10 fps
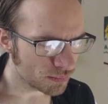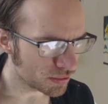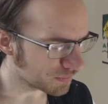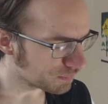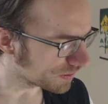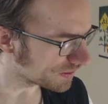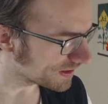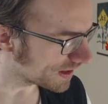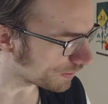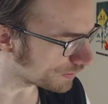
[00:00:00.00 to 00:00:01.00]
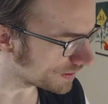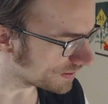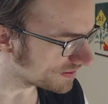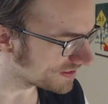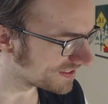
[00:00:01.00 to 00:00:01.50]
But, but, yeah,
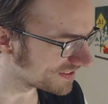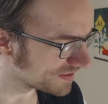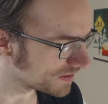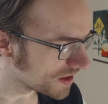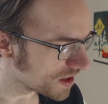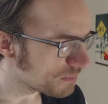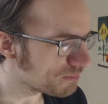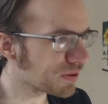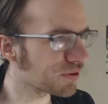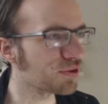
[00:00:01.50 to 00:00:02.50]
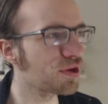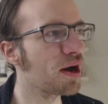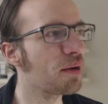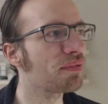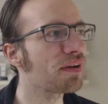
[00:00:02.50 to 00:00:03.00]
the
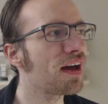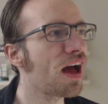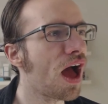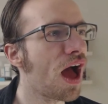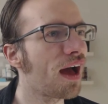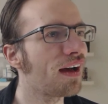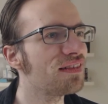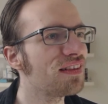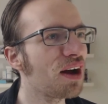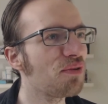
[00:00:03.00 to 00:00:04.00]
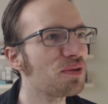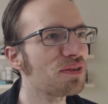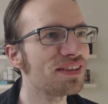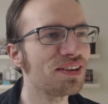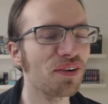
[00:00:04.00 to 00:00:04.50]
Buttercup, I
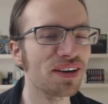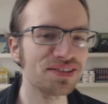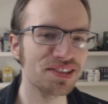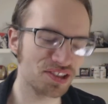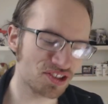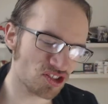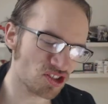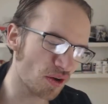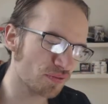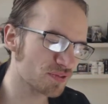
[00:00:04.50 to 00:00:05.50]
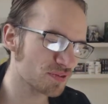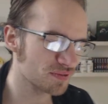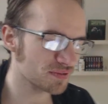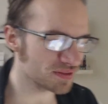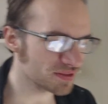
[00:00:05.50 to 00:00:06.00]
really, you know, and she
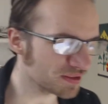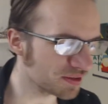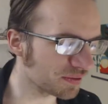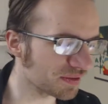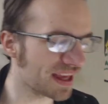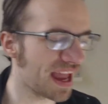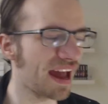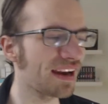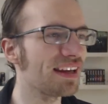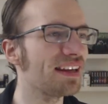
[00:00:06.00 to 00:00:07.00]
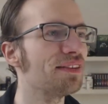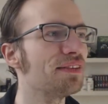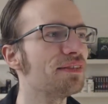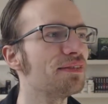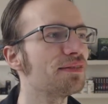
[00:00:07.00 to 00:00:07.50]
stuffs, you know, the cat
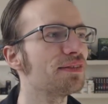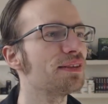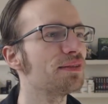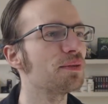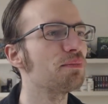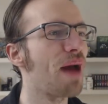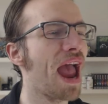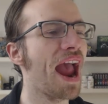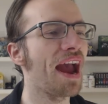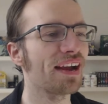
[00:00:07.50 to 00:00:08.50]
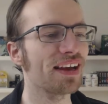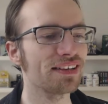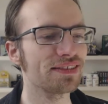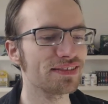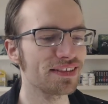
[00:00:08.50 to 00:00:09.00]
in the, in the bag,
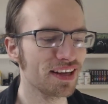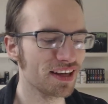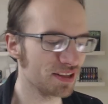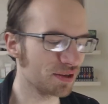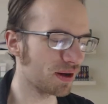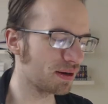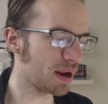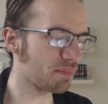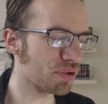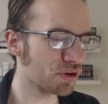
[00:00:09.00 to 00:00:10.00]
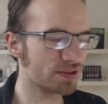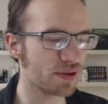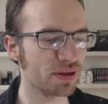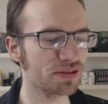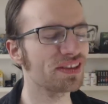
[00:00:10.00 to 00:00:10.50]
and it's, you know, and, and puts
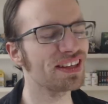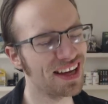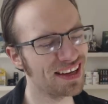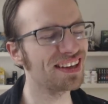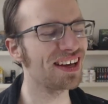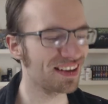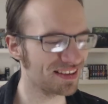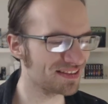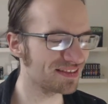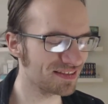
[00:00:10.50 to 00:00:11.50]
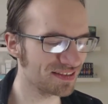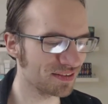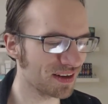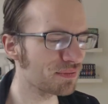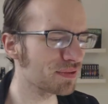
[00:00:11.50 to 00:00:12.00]
the picture, yeah, yeah, it's, you
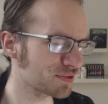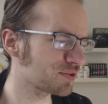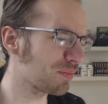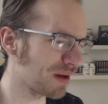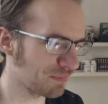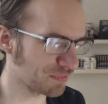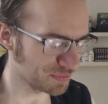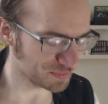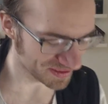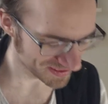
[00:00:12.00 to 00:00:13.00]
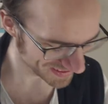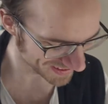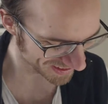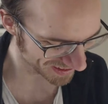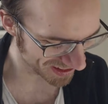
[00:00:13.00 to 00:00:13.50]
know, I feel so bad for you.
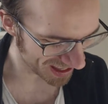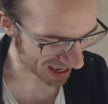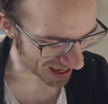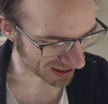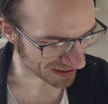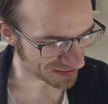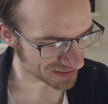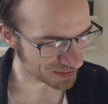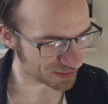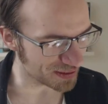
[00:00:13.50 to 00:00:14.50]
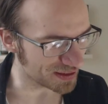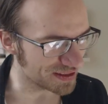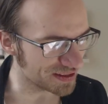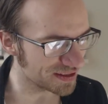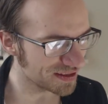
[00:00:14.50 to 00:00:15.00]
And
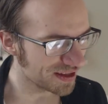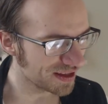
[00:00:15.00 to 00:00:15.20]
the,